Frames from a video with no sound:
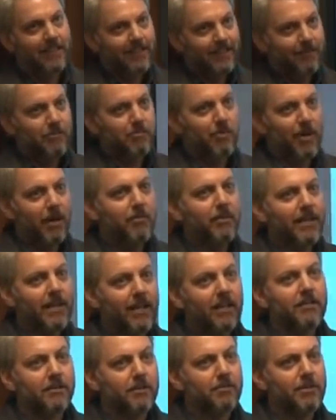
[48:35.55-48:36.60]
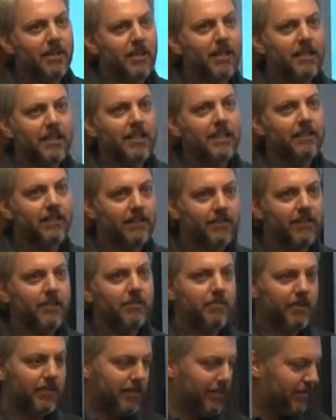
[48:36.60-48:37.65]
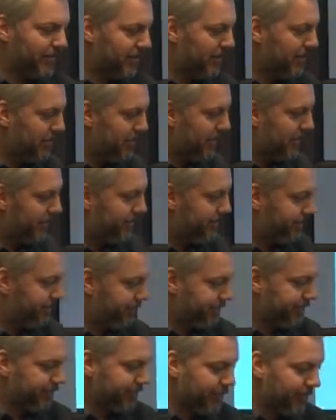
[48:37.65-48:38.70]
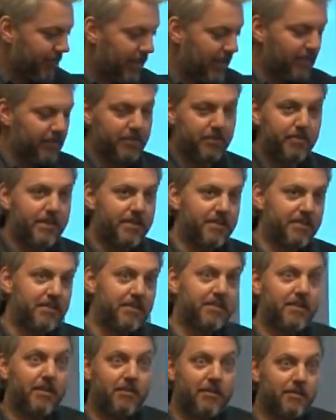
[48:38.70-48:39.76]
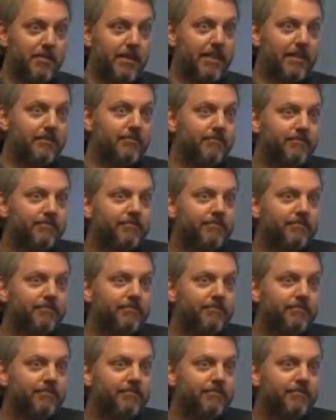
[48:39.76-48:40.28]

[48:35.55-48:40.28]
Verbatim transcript: we probably got a little bit lucky in that time period too, but you know, this business has always been,